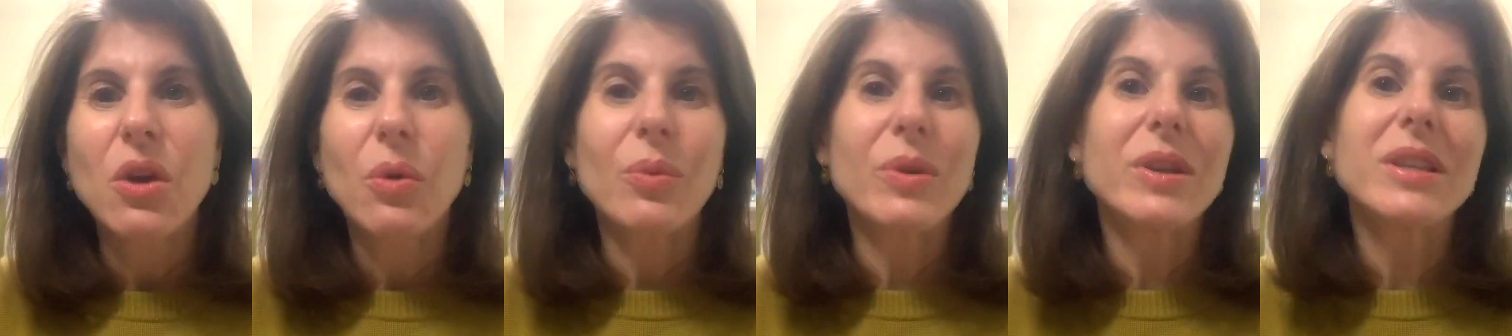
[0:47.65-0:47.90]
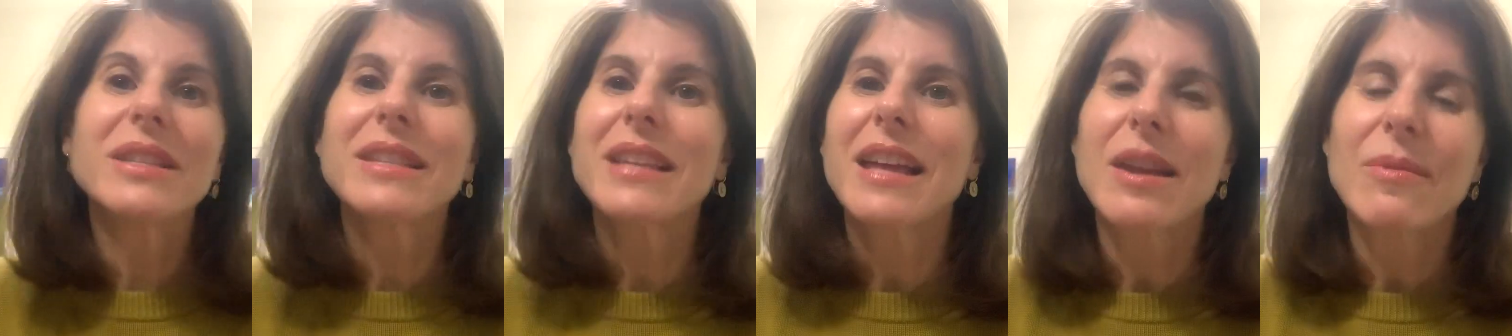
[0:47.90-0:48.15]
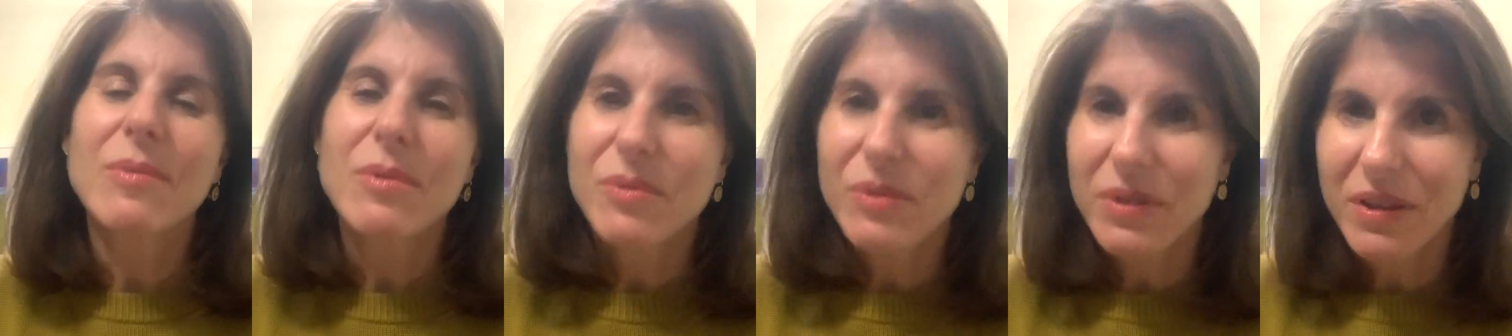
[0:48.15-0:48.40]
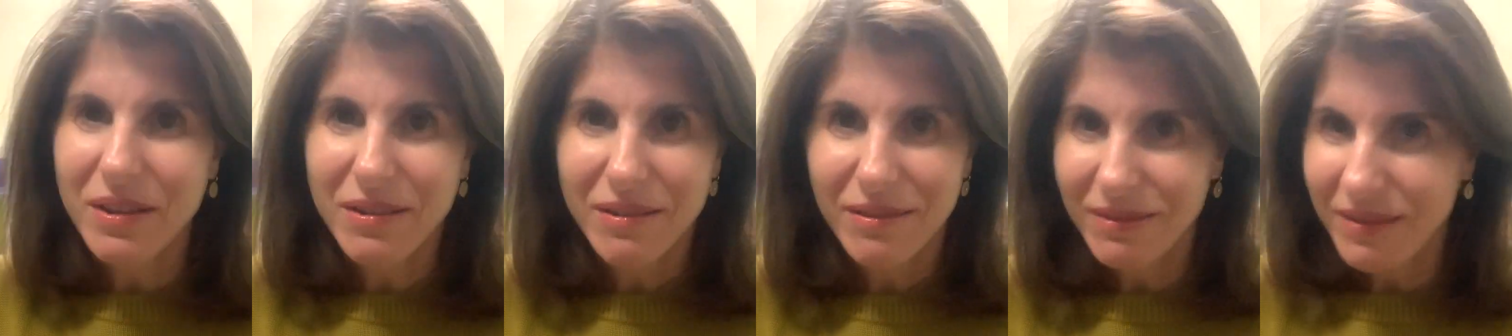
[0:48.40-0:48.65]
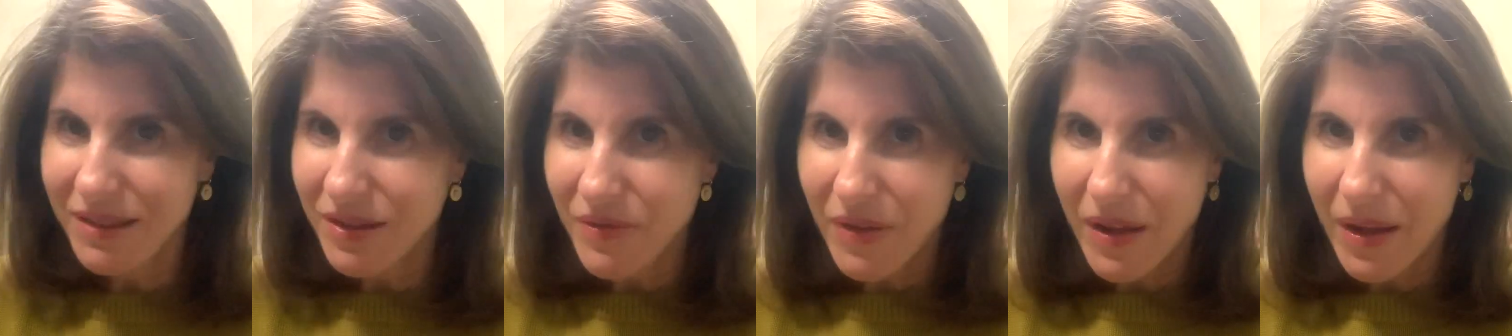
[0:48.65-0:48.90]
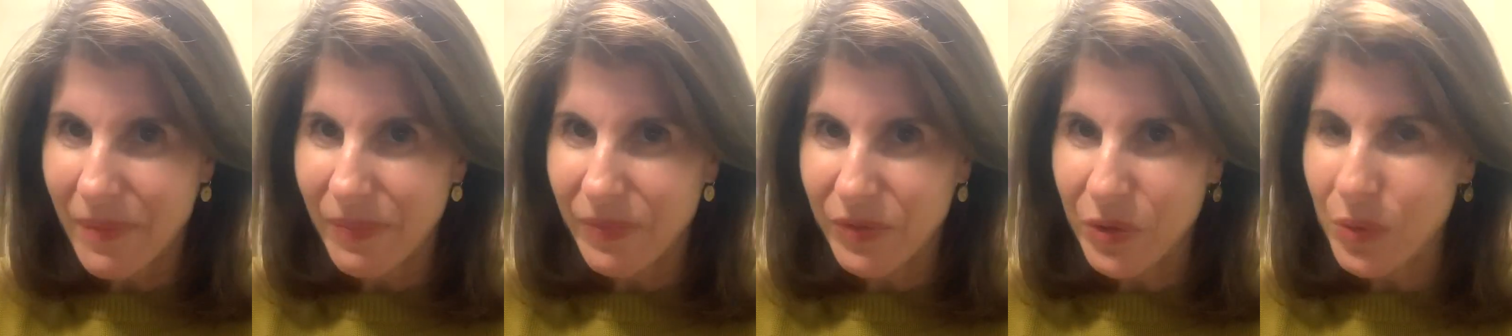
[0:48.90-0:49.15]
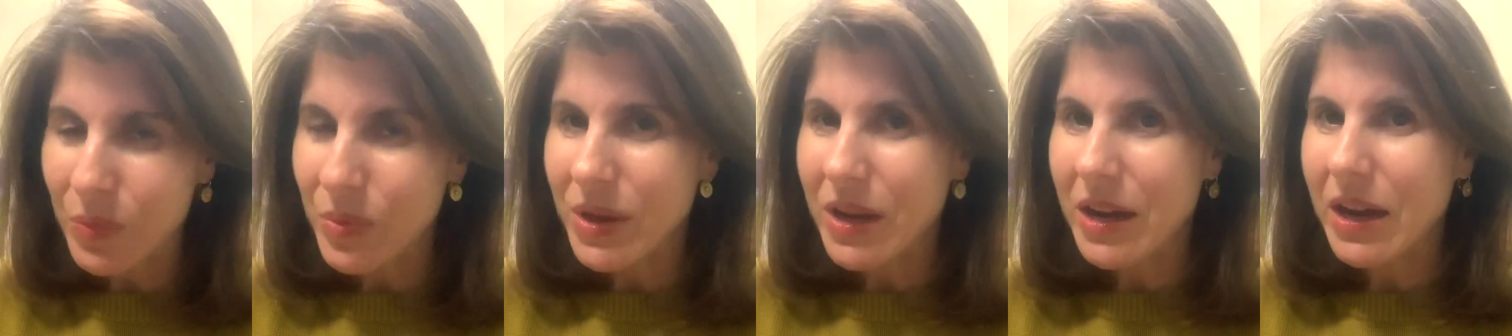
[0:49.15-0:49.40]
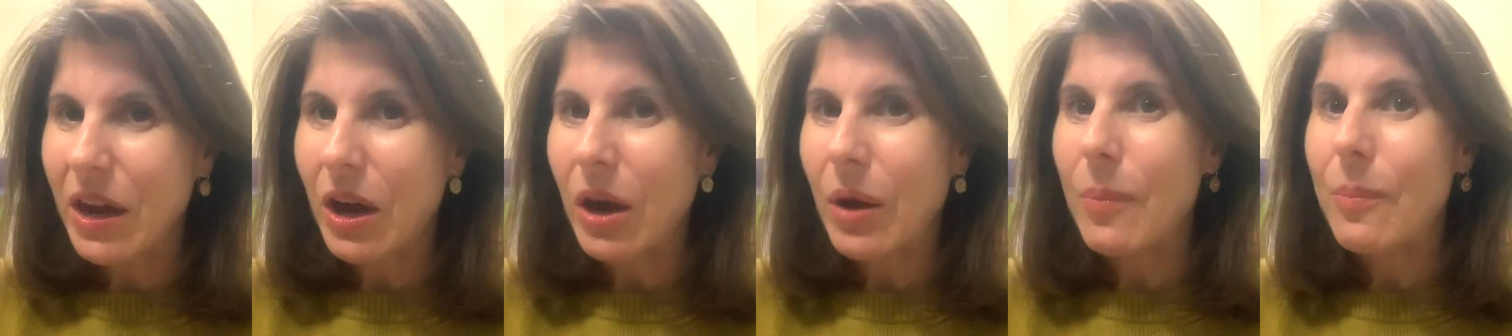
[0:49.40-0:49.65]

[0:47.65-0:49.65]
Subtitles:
We said we were going to live up to being our